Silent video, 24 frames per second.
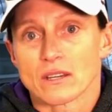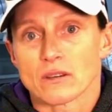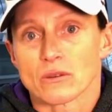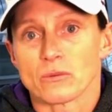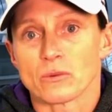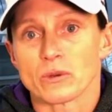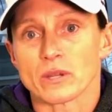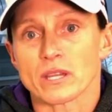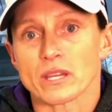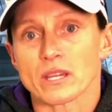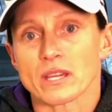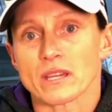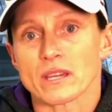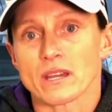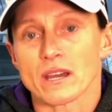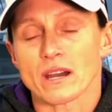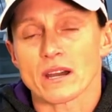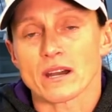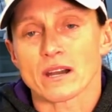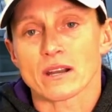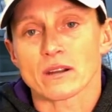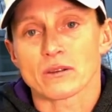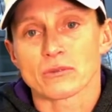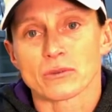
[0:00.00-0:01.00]
We
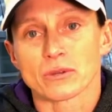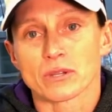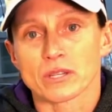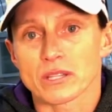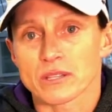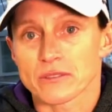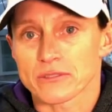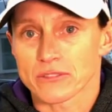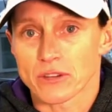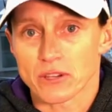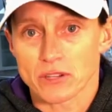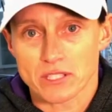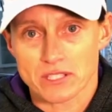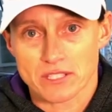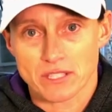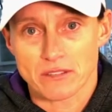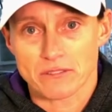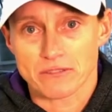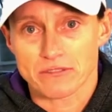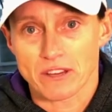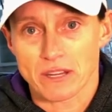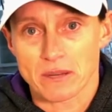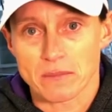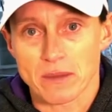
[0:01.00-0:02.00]
really focus on
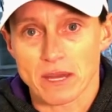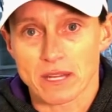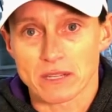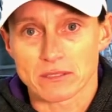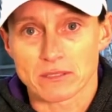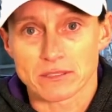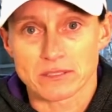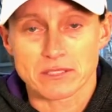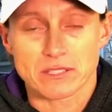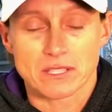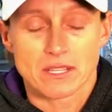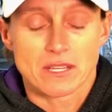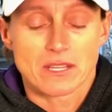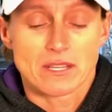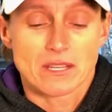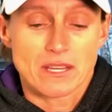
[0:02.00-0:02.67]
fundamentals,